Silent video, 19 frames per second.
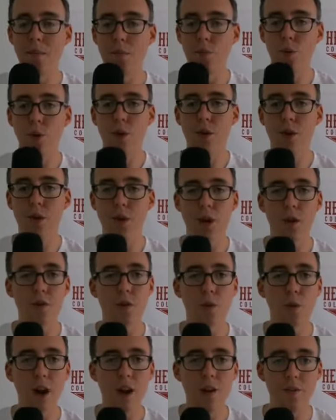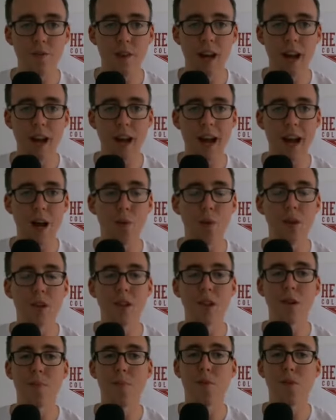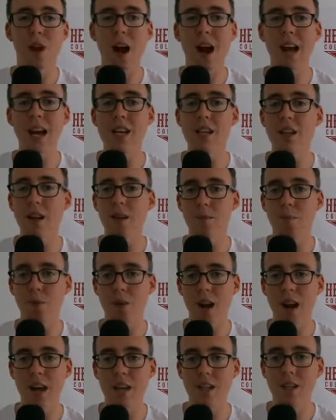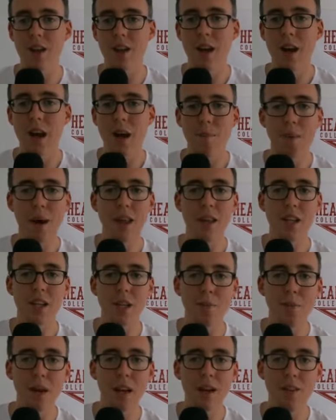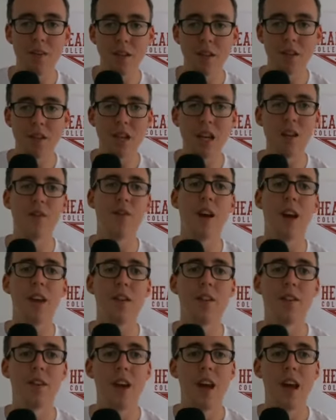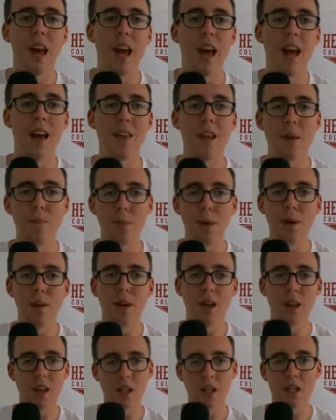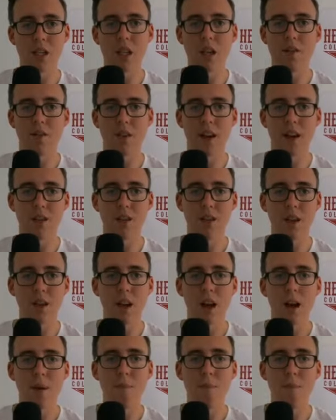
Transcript: Rhule deserves credit for that. I was surprised and impressed by the speed of this defense and the ability of this defense.